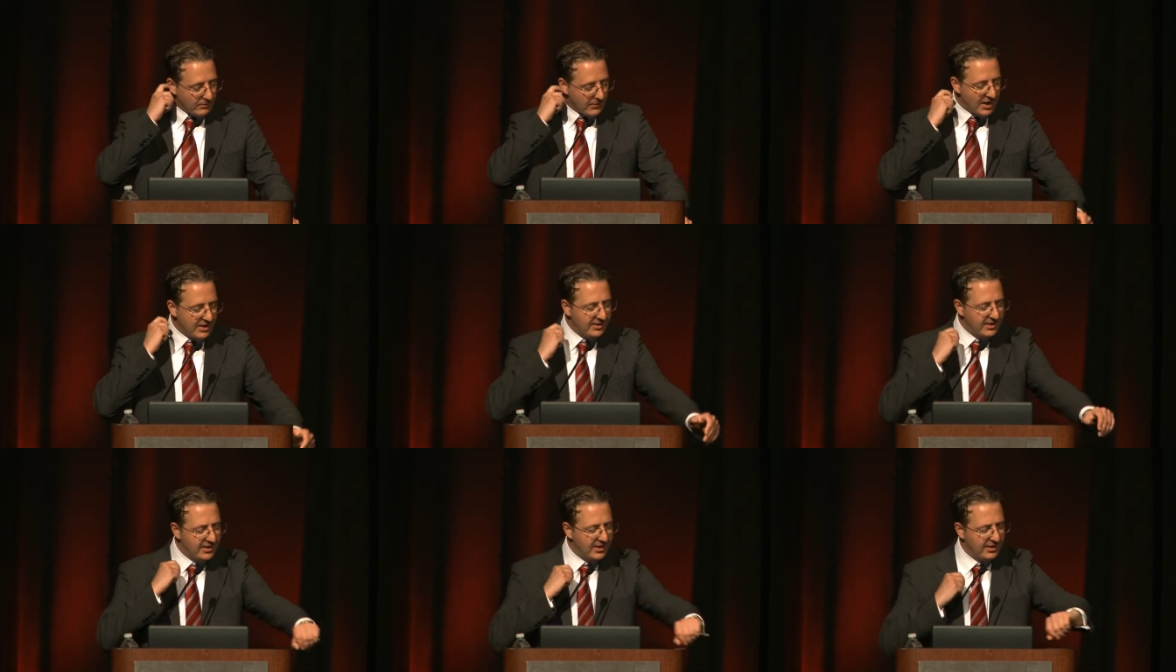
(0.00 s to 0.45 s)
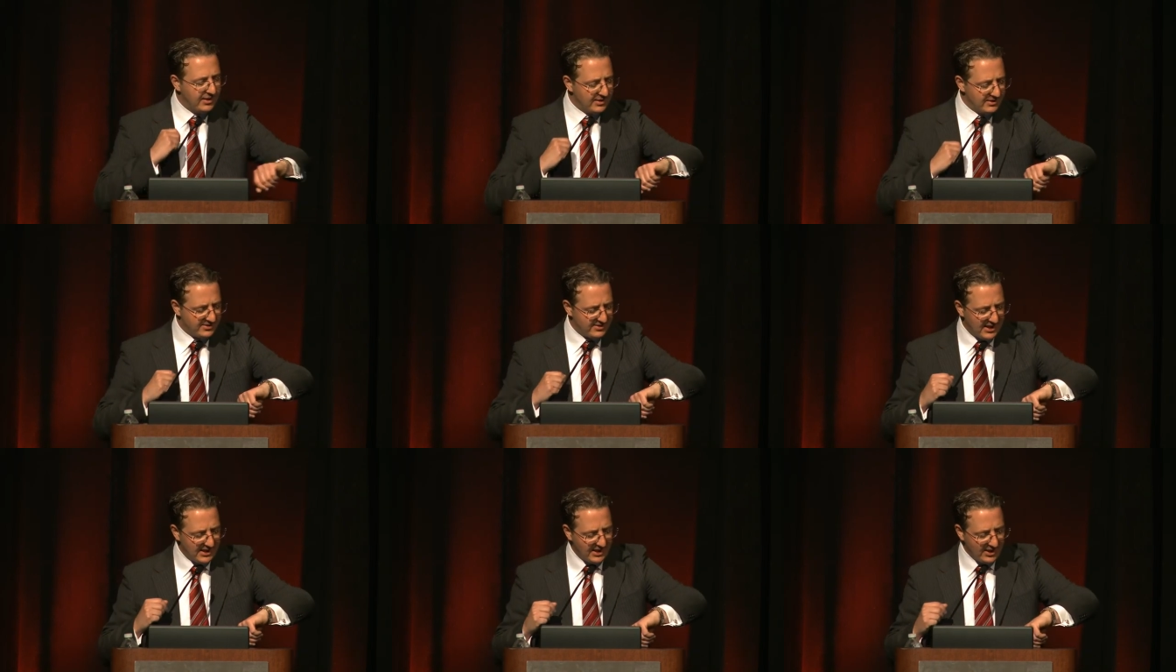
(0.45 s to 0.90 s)
The
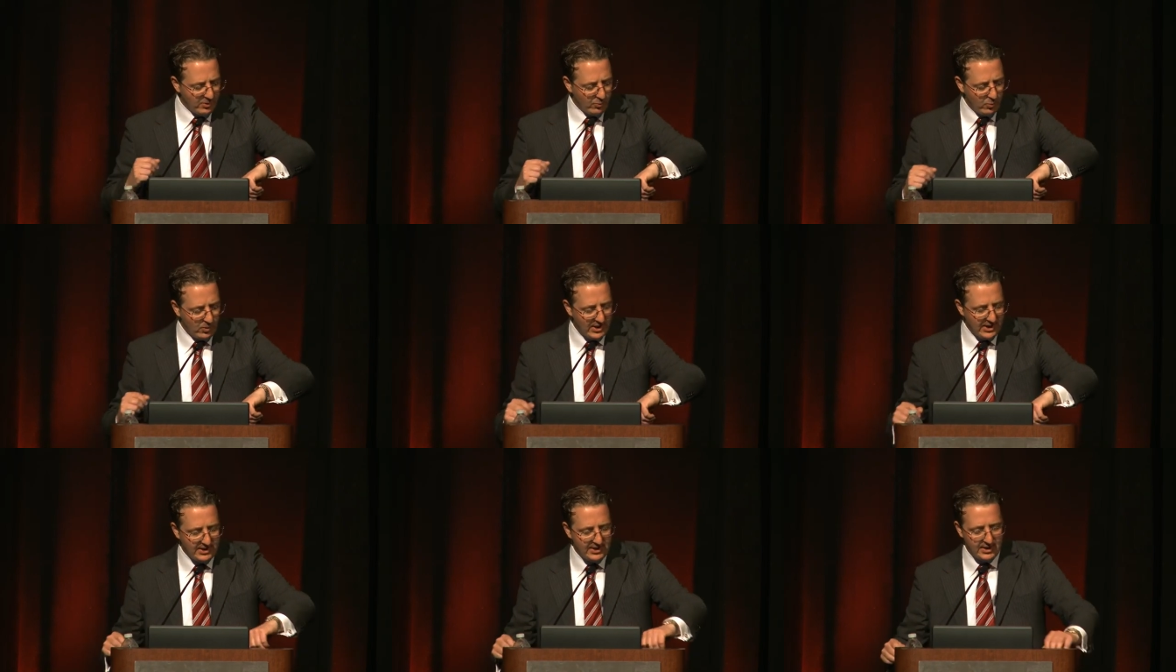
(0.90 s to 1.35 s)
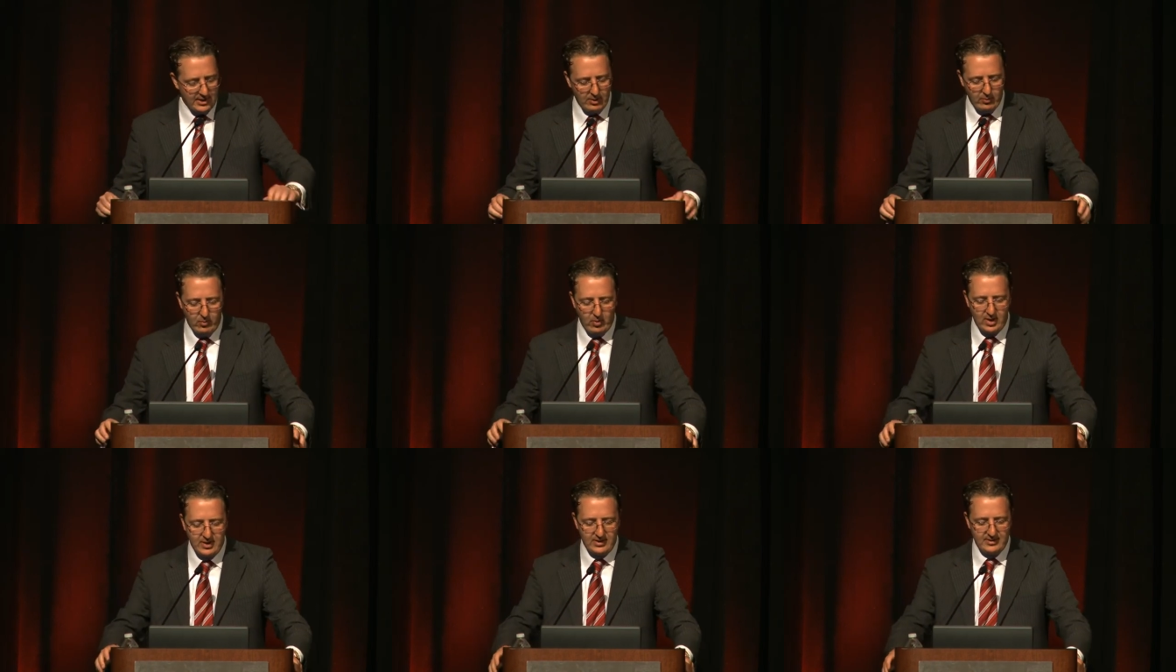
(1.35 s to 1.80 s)
second way that I
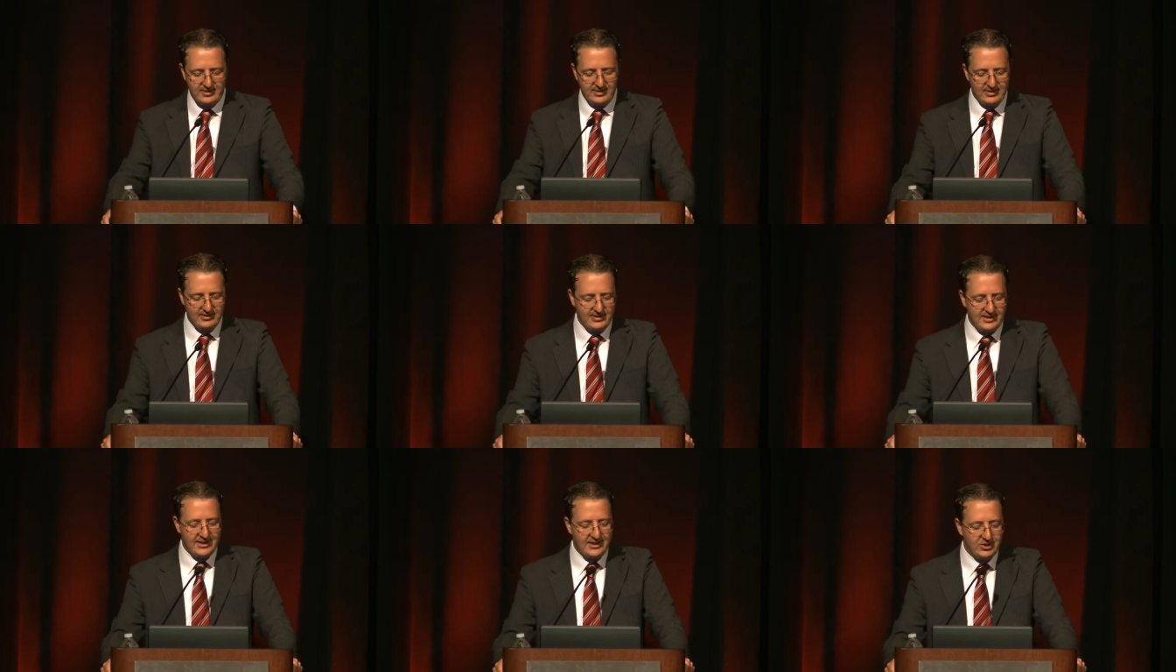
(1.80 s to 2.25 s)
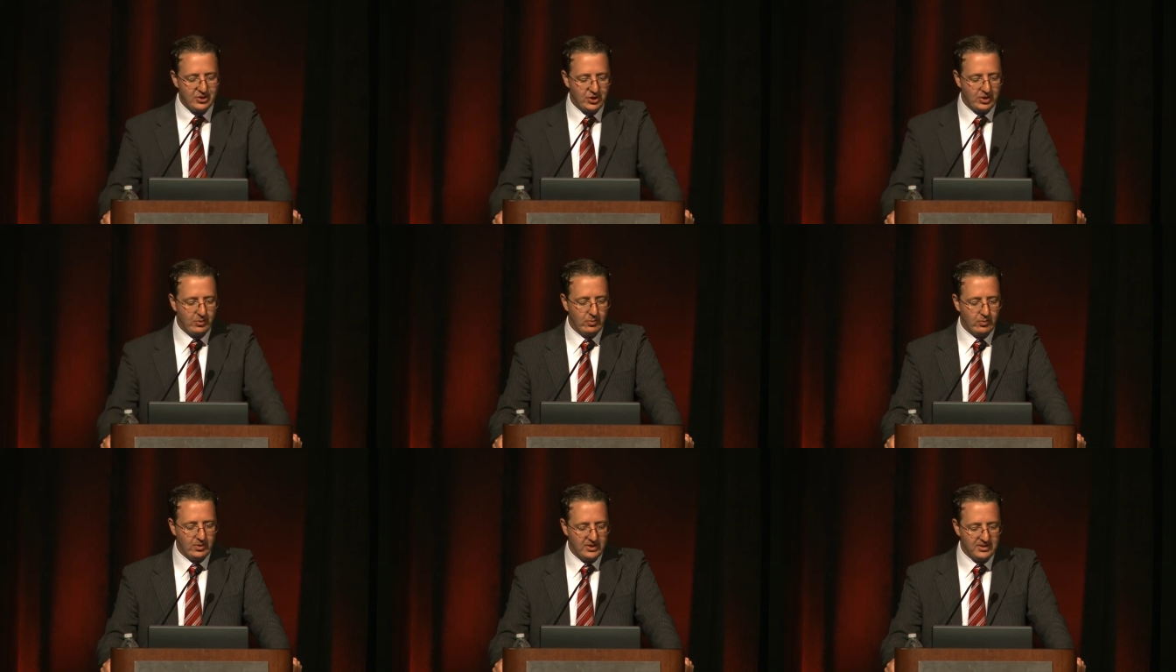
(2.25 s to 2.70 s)
wanted to teach
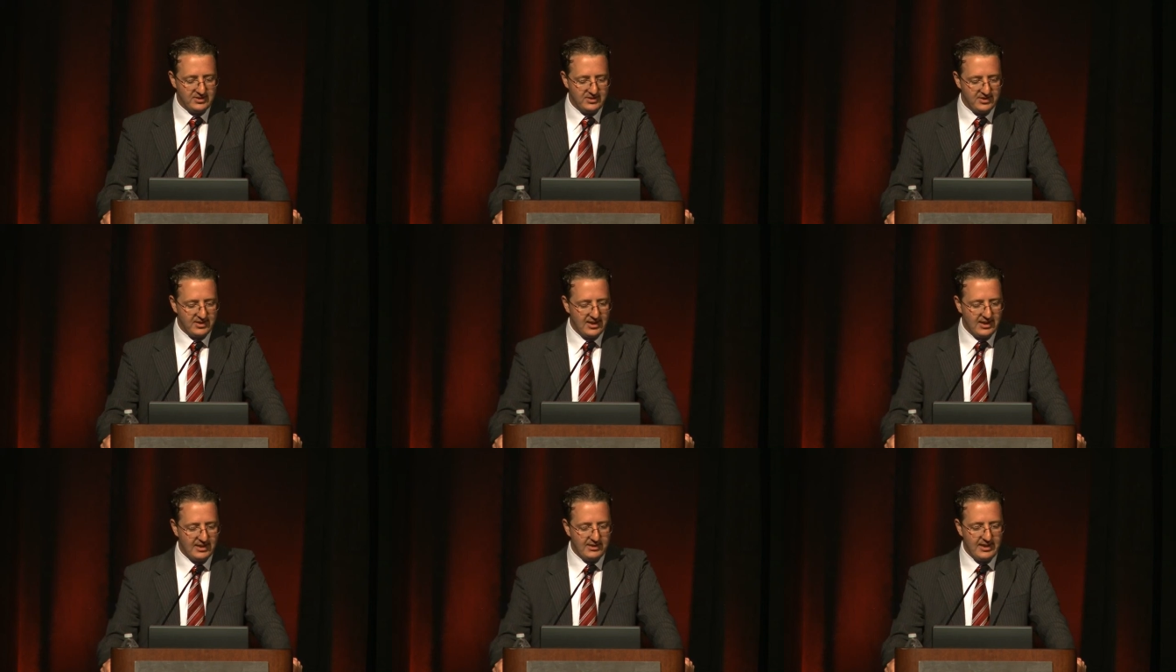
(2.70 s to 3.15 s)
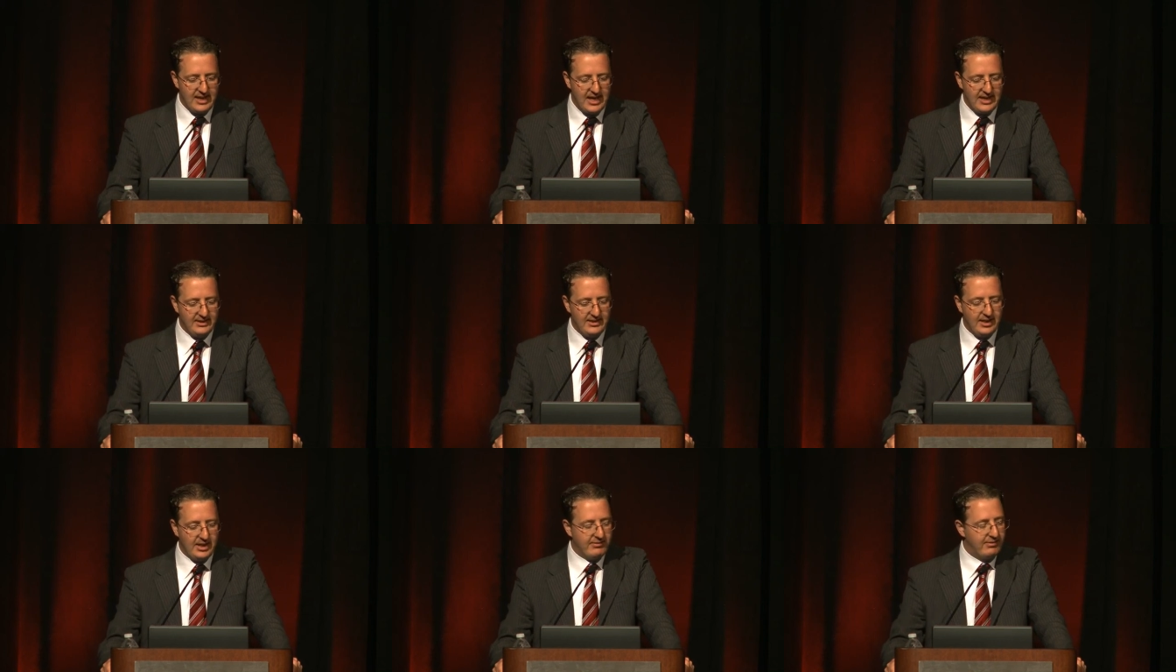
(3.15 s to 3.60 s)
it was the
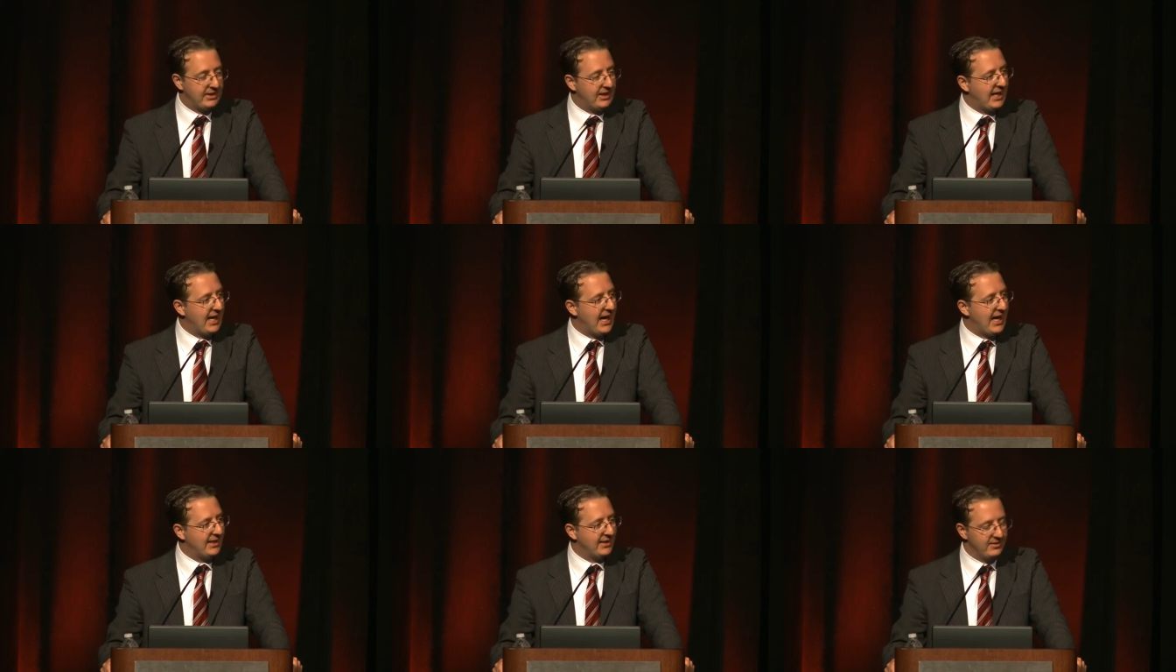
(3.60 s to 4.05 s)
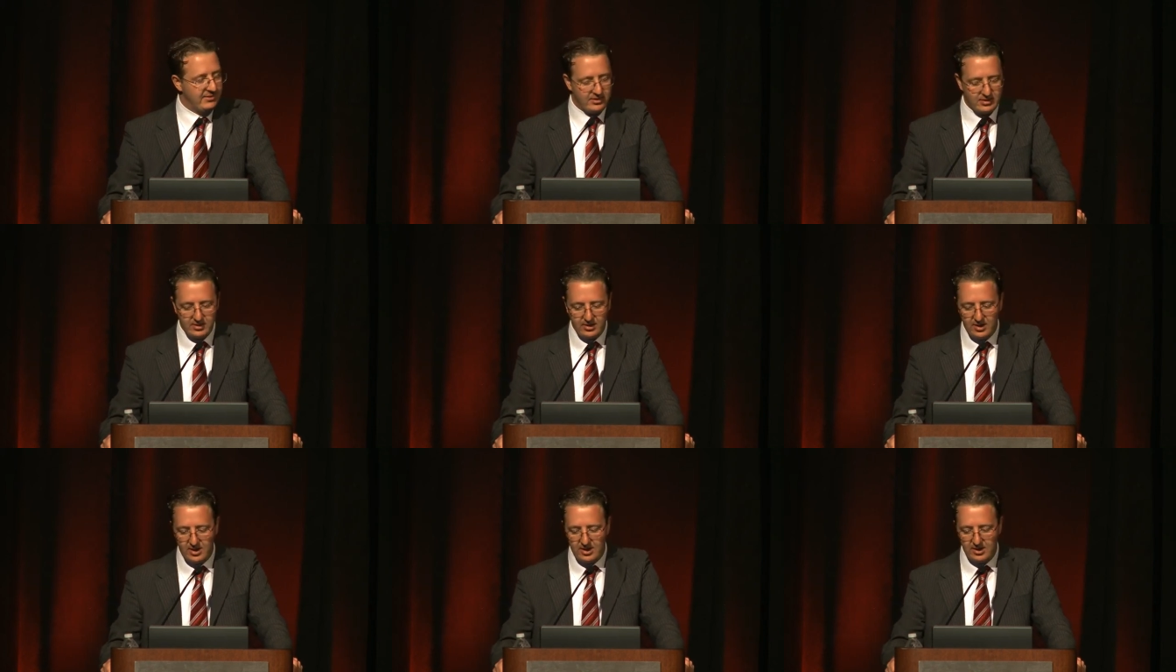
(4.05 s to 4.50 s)
idea of a calendar
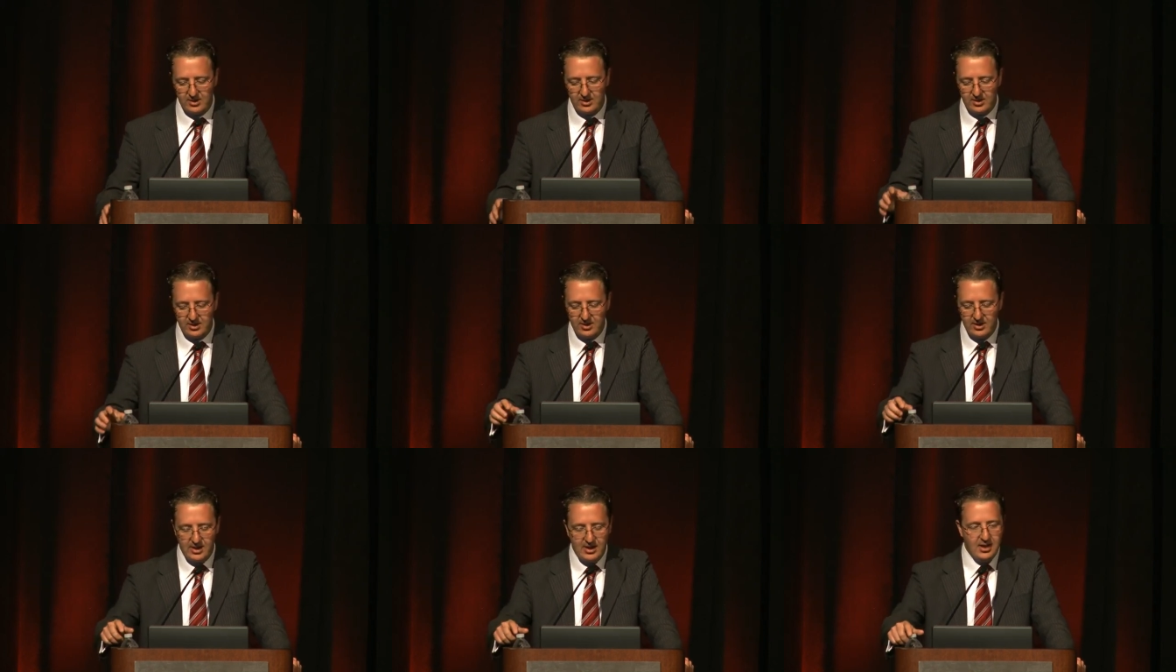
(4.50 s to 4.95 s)
collar,